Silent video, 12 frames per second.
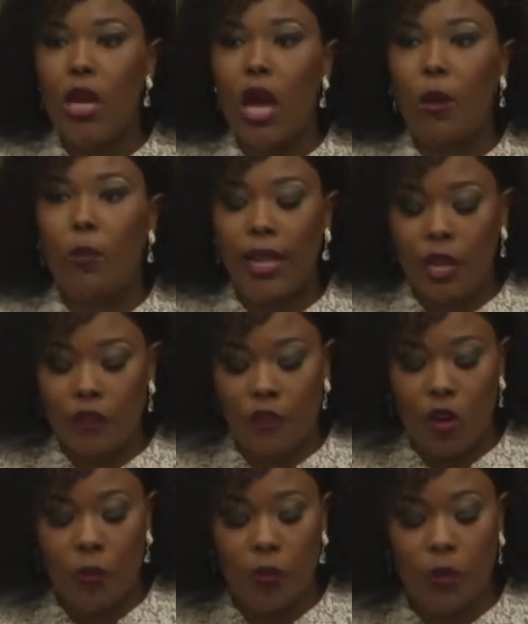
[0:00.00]
a
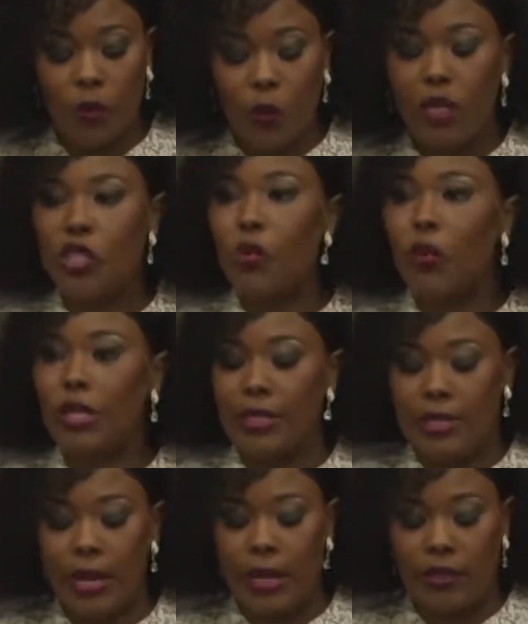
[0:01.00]
platform through which we
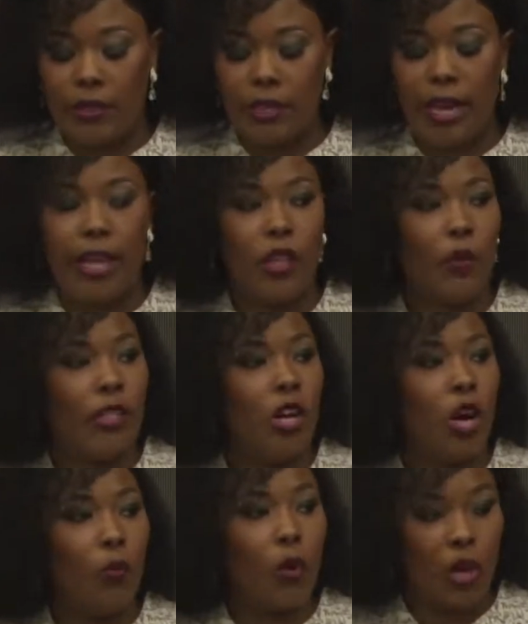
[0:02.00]
intend, together with
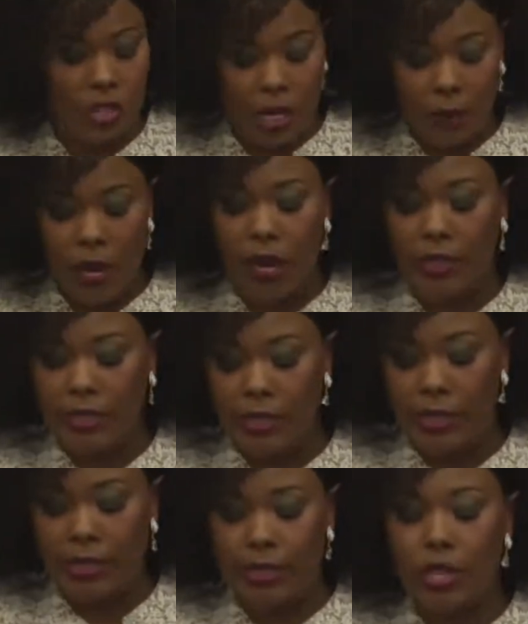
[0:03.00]
our project
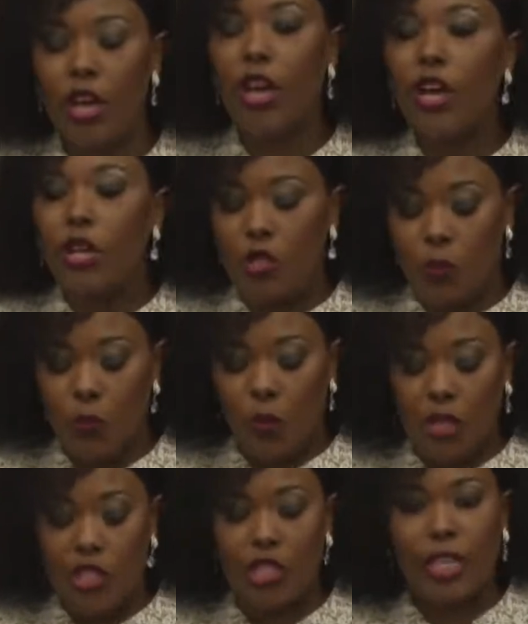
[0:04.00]
partners, to
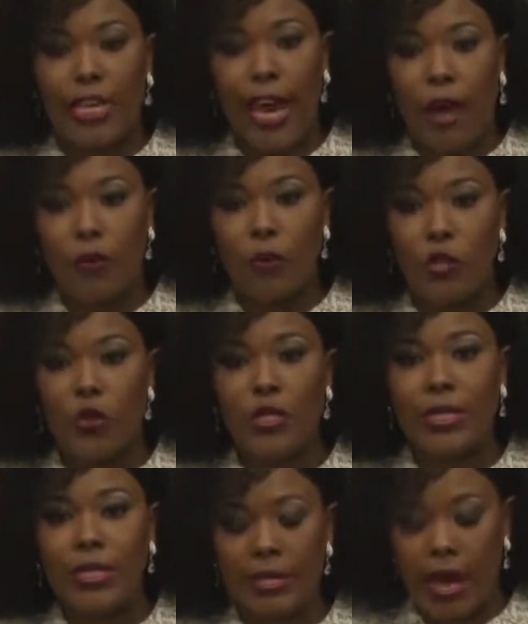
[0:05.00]
bridge the gap
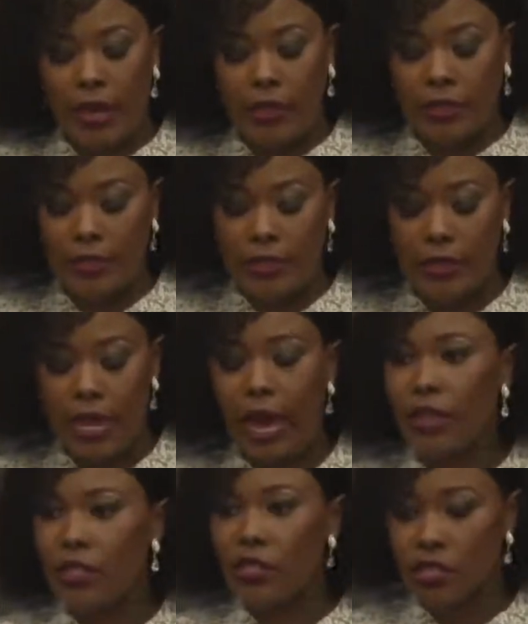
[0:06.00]
between science
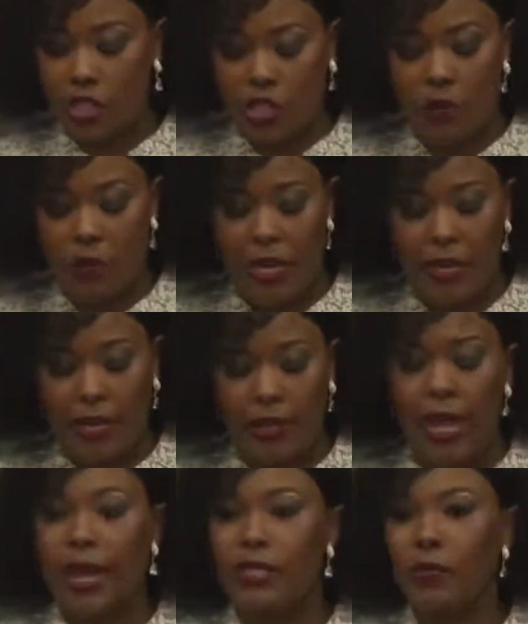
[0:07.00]
and
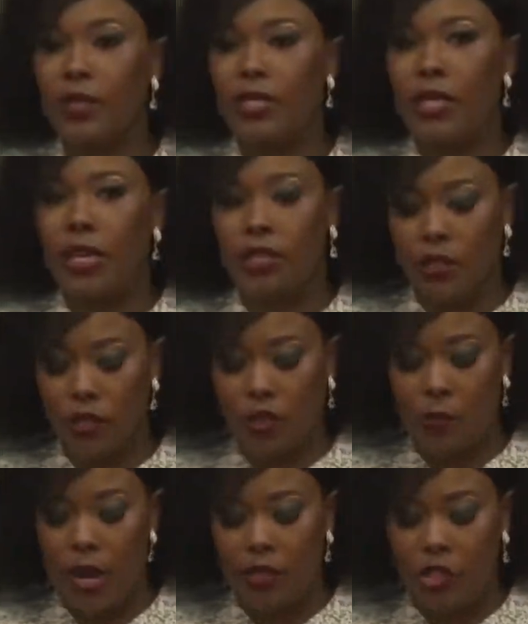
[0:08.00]
decision-making as it pertains to
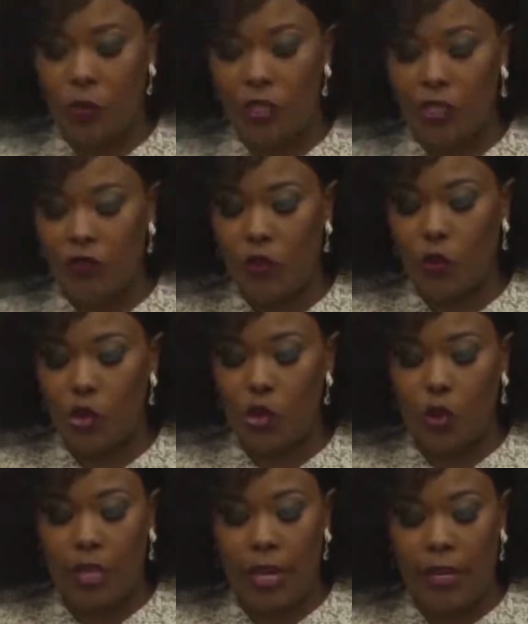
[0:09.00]
management of our
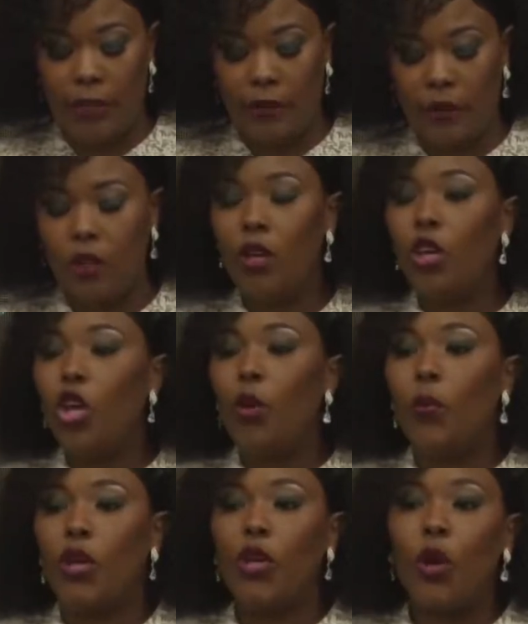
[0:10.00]
shoreline.
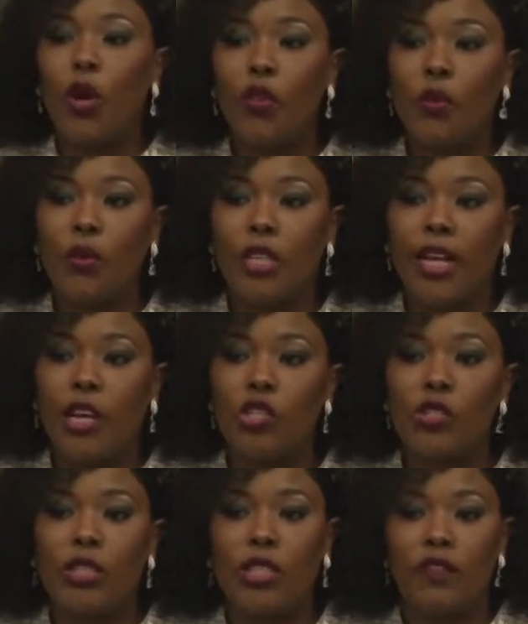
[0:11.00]
Procured through the
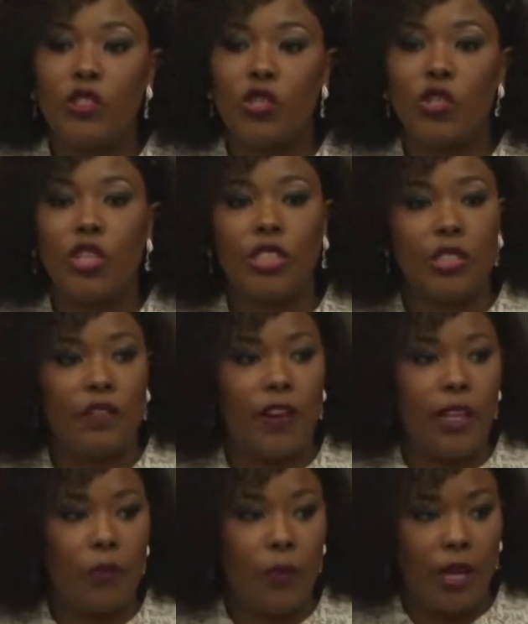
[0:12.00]
National Infrastructure
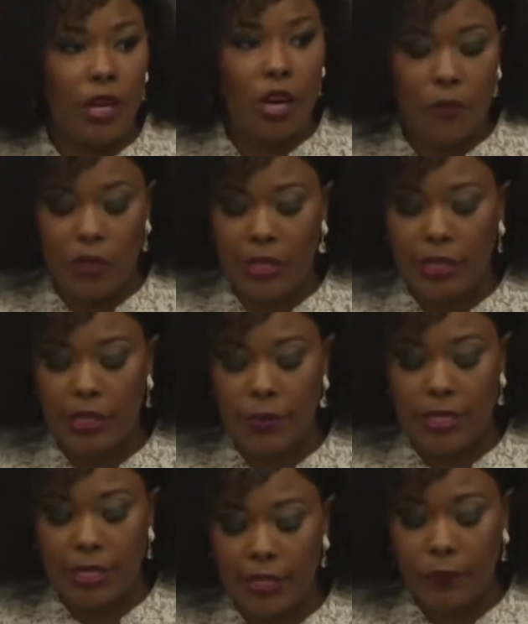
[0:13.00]
Development Company
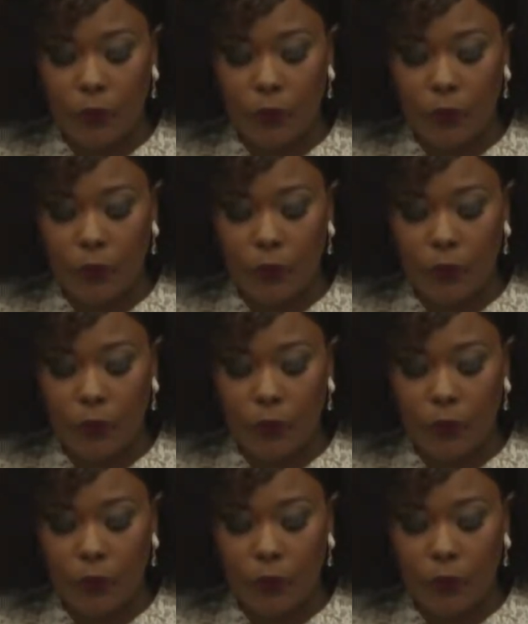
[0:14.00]
Limited,